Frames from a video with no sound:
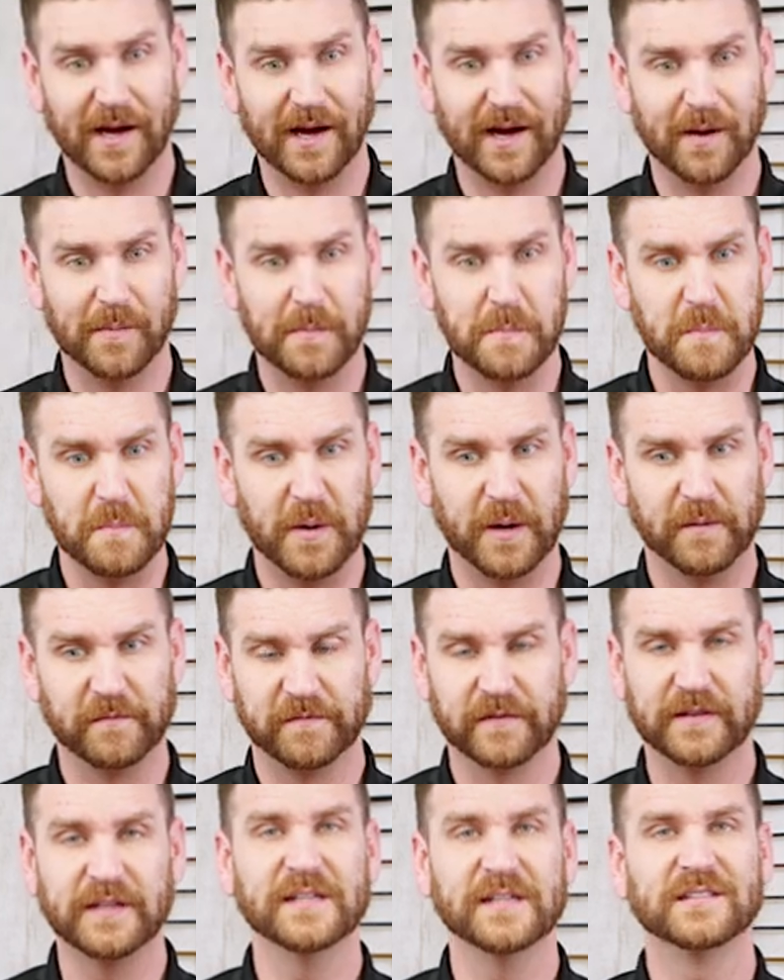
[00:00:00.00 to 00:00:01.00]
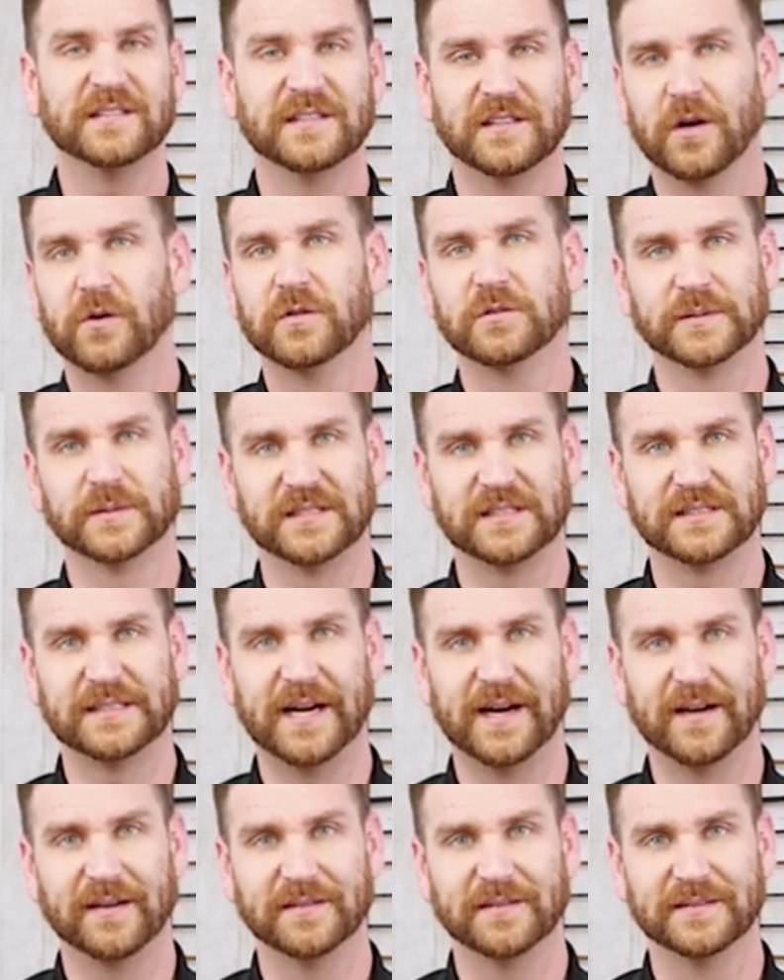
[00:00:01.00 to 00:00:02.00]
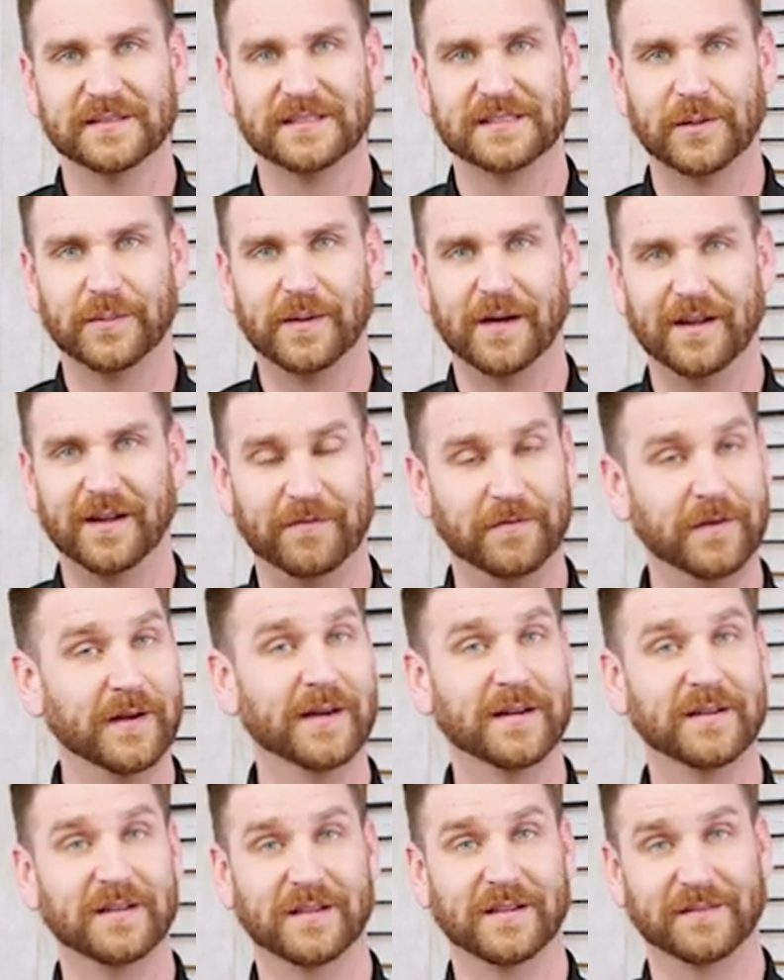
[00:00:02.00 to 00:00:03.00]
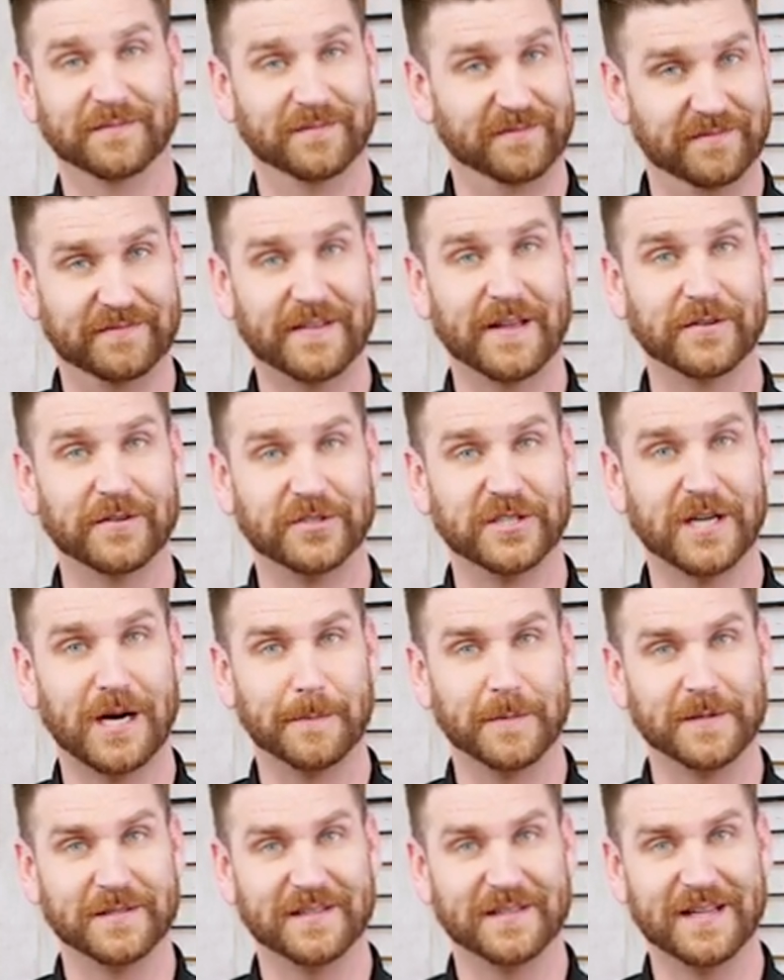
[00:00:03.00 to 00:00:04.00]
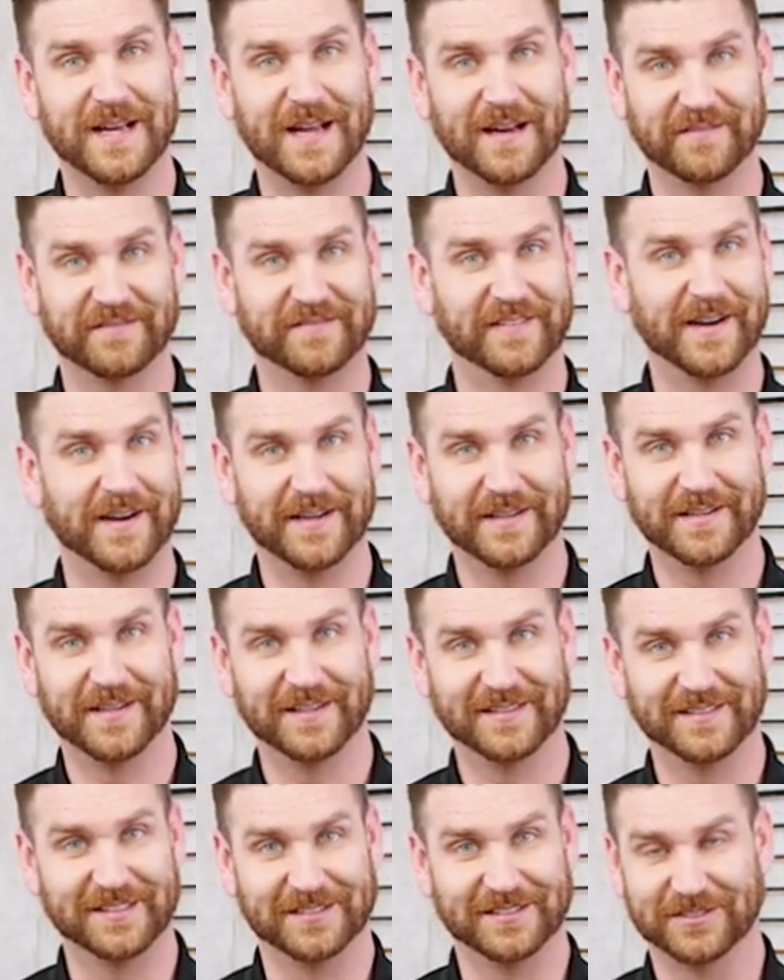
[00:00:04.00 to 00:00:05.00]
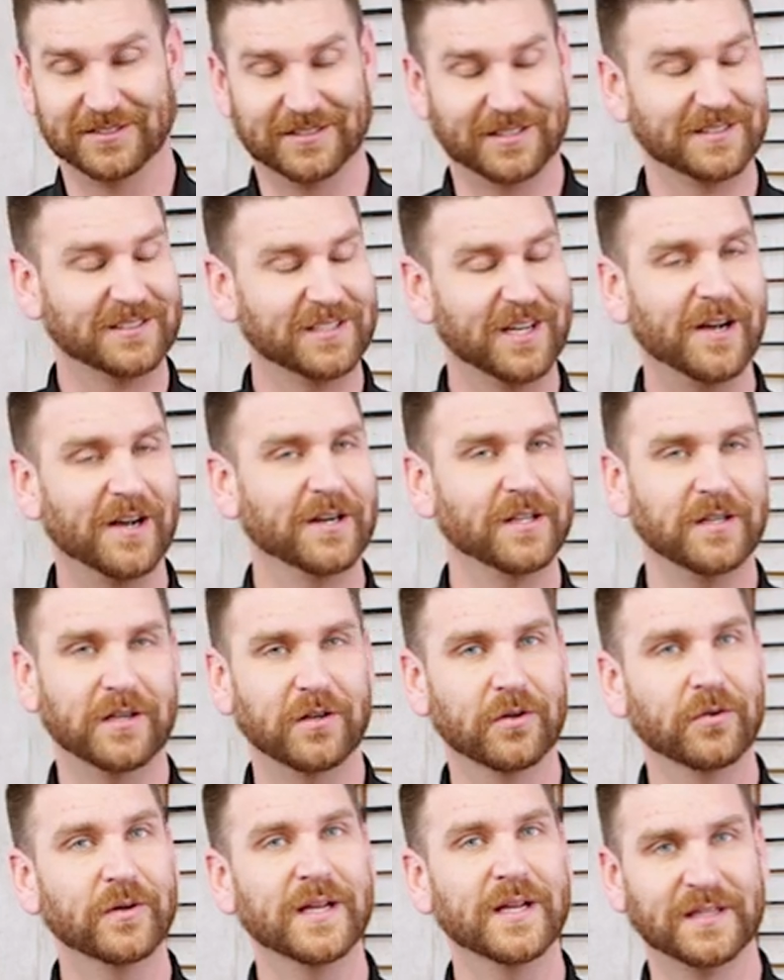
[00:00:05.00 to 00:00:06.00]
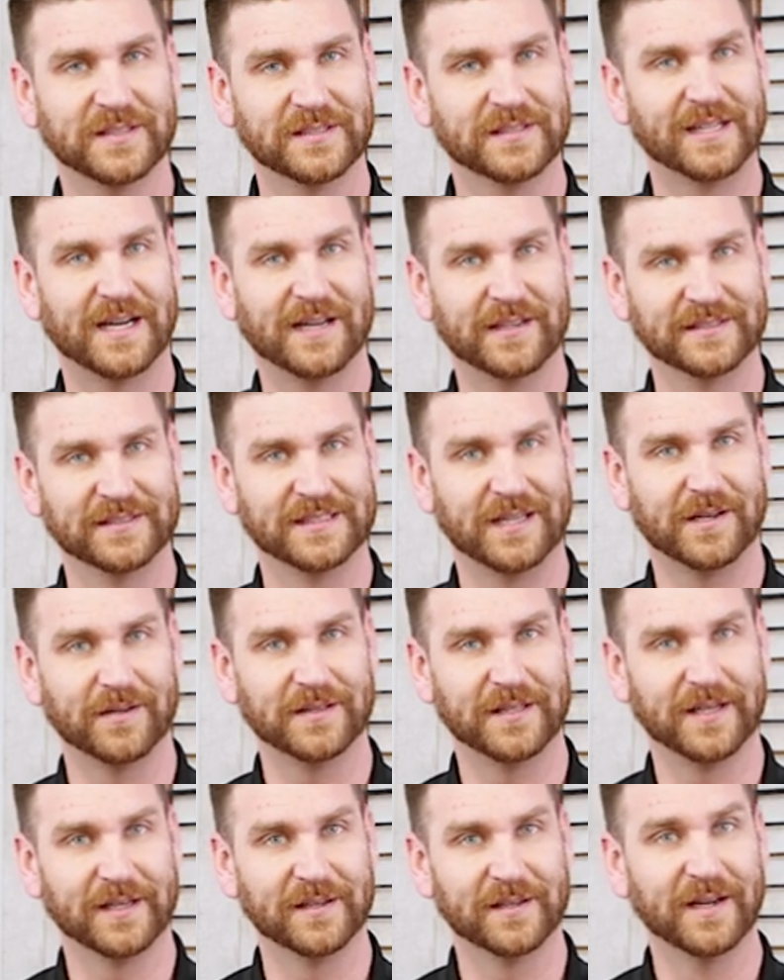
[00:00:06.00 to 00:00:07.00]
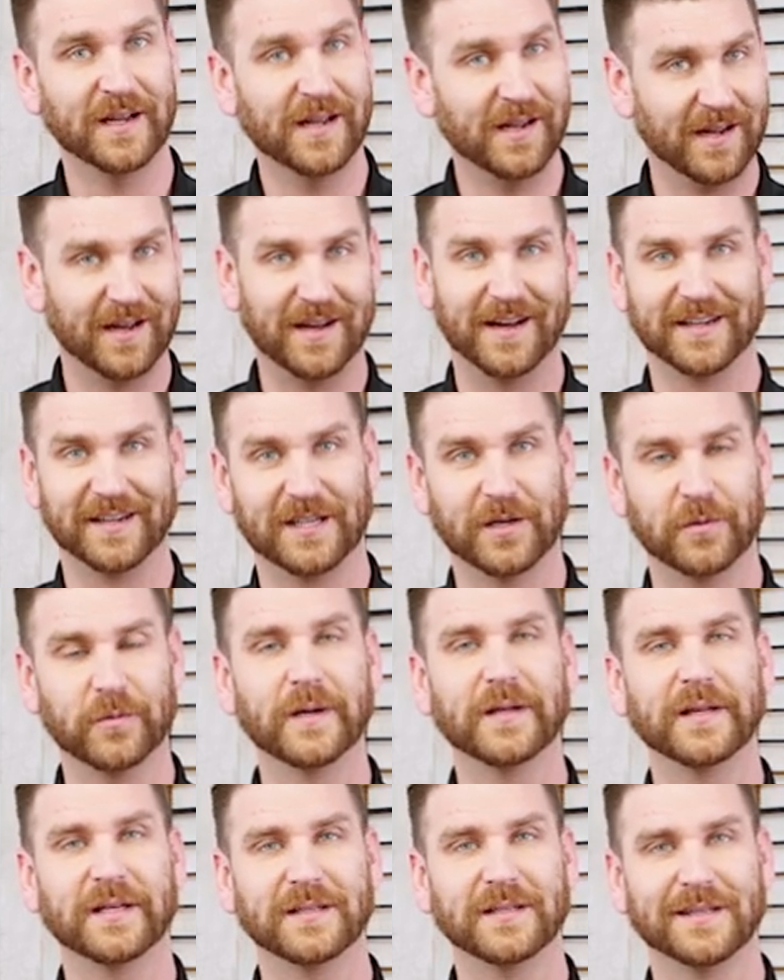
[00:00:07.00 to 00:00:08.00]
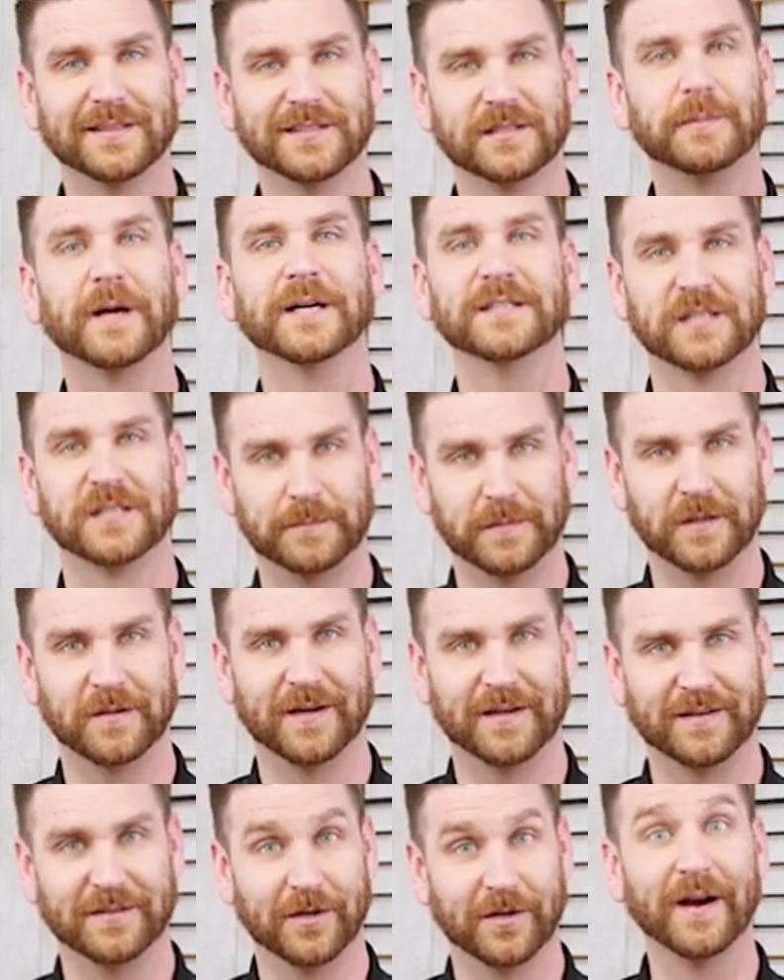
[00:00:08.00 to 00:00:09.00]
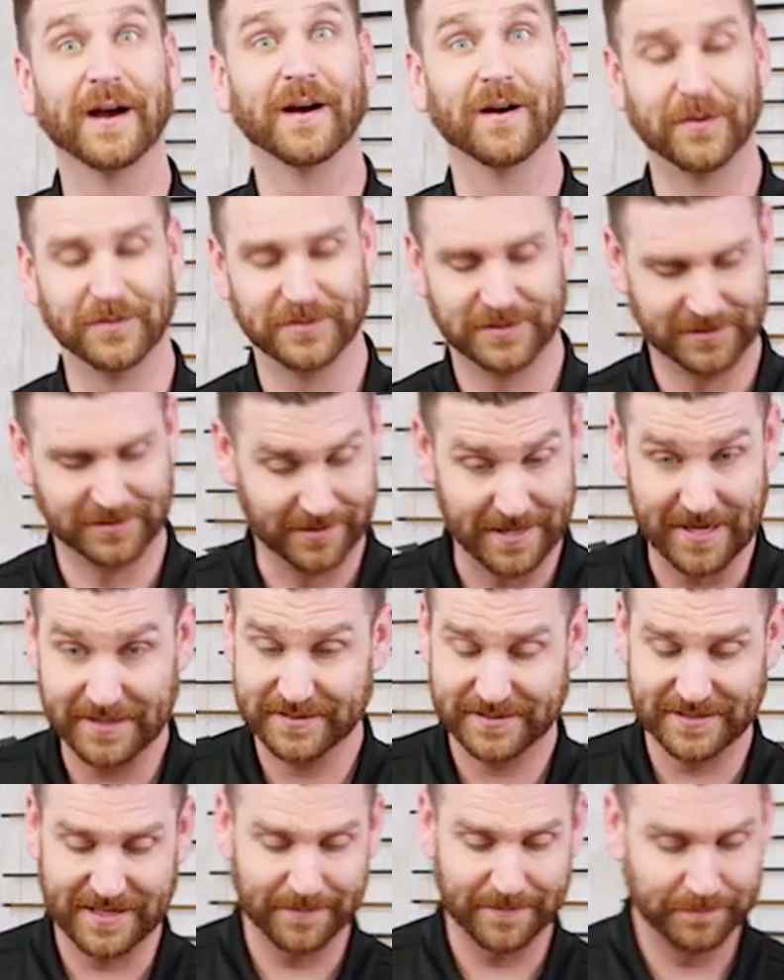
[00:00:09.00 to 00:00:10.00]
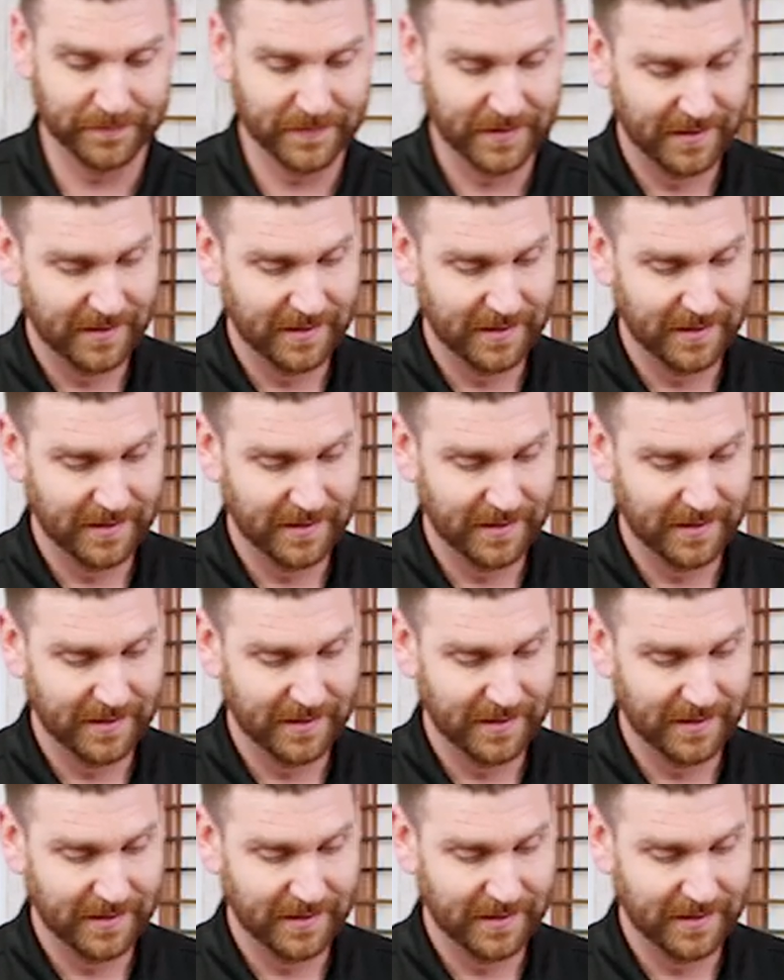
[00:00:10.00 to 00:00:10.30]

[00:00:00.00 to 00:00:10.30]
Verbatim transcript: Um, but for these, it goes with style. So uh, if you get into feather choppers and that and finding out that there's a ton of unique styles out there, uh, can really uh, spice up your, your arrows, your next set.